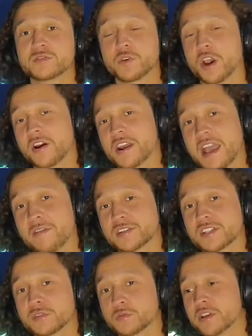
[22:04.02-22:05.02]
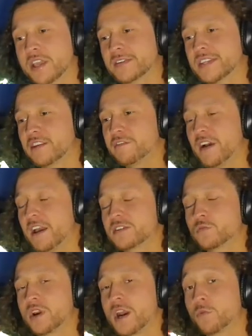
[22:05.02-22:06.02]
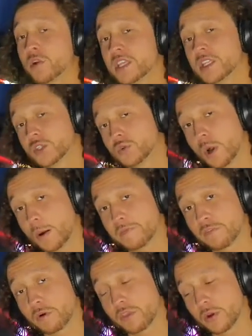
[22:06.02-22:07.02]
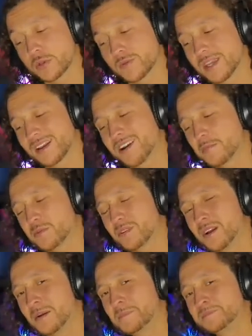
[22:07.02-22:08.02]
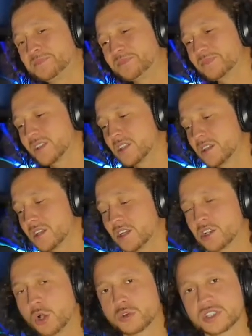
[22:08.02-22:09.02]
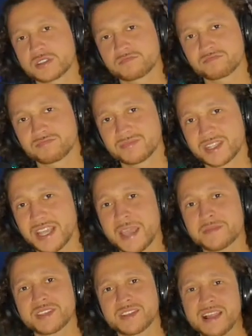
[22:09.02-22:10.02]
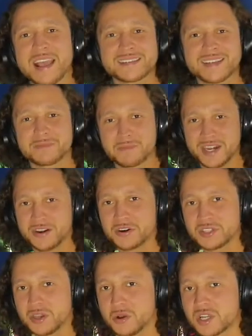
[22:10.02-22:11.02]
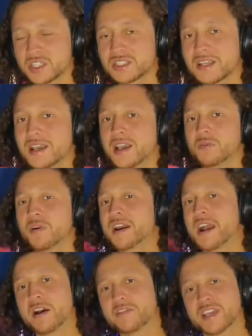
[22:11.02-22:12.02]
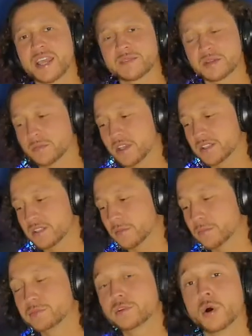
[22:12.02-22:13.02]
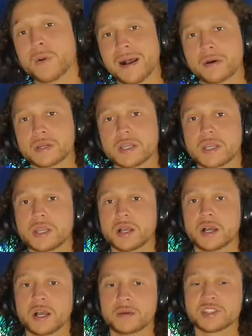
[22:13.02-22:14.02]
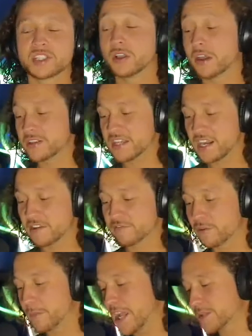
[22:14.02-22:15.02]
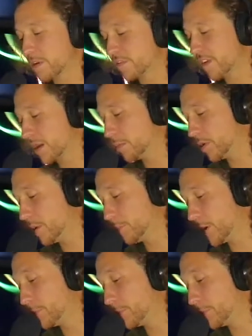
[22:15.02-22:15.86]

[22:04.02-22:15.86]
we already have ourselves a really entertaining finals. What I really do hope for, though, is we get a couple close games in the last, like, minute or so. Because right now every game is a blowout. Still entertaining for the basketball fan, but a